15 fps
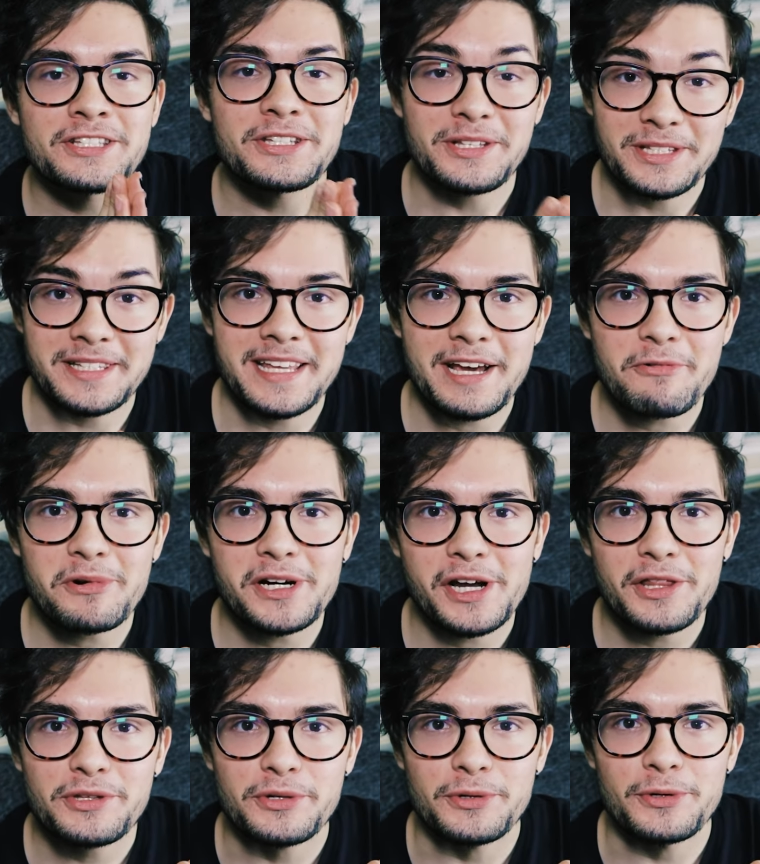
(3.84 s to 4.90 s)
So today we're
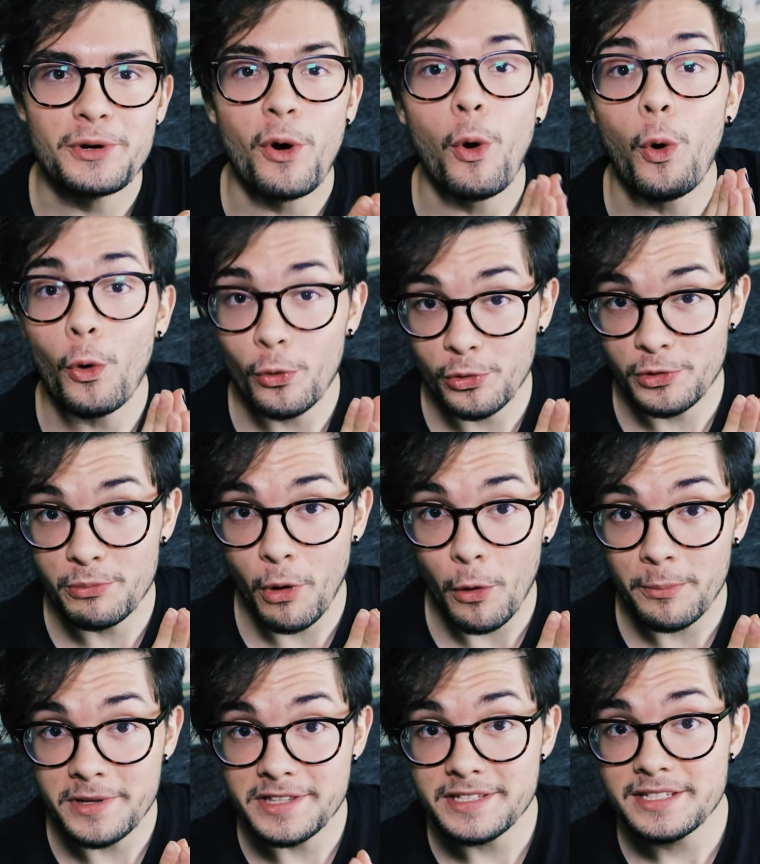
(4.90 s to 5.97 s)
gonna do awkward
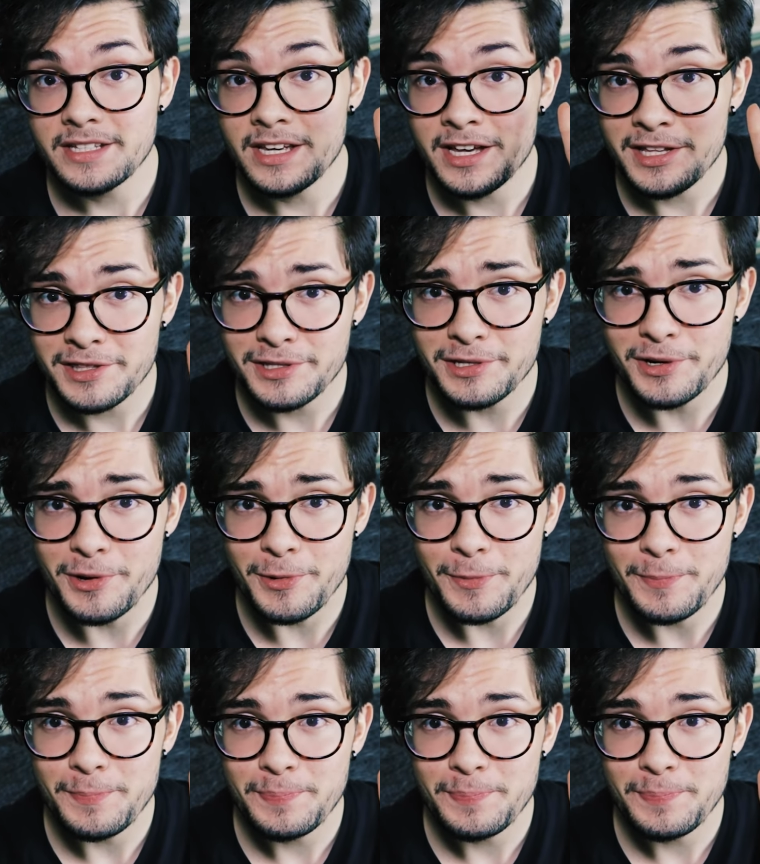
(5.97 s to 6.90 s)
moments 2.